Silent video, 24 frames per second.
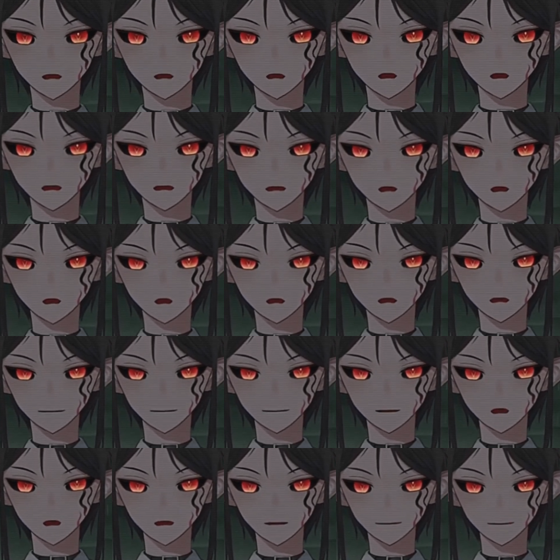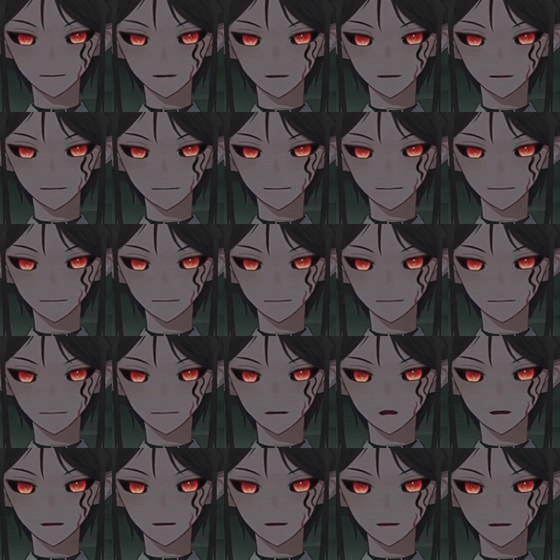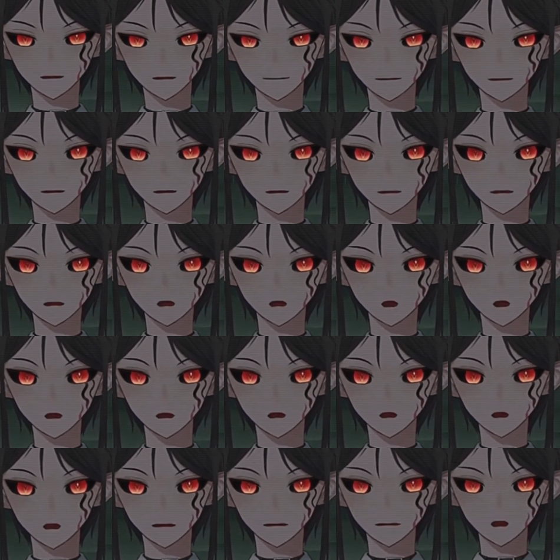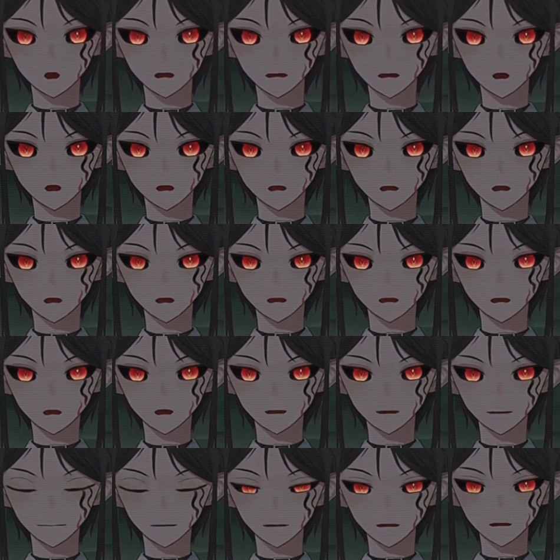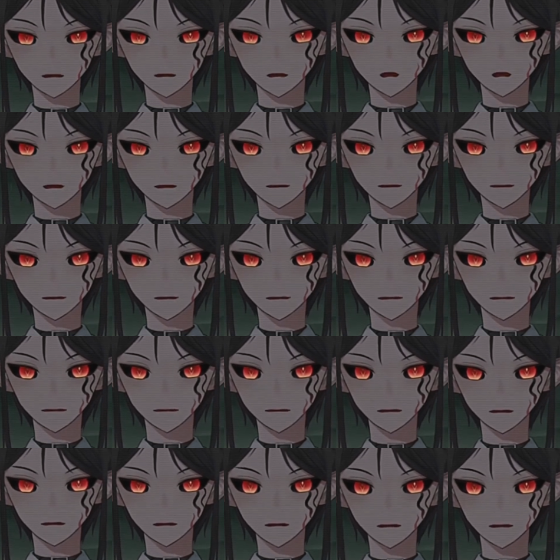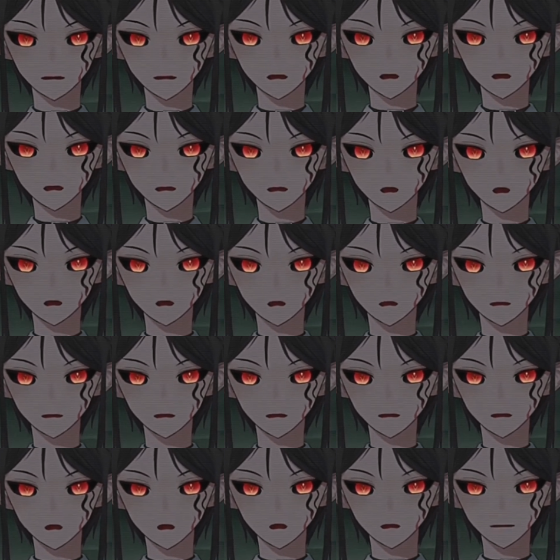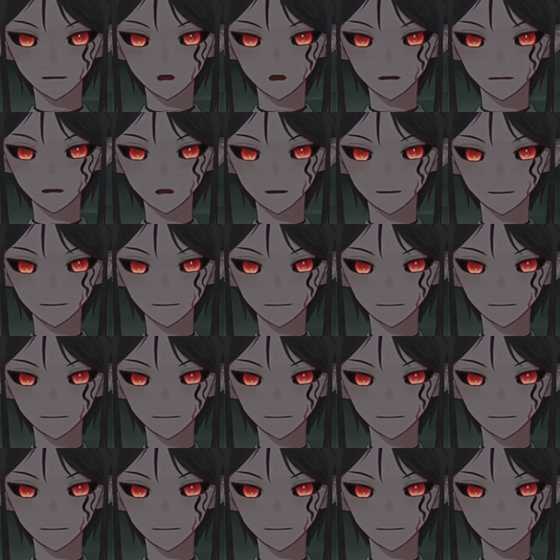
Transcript: don't get infected. They didn't even try to come up with a good explanation. According to them, I must have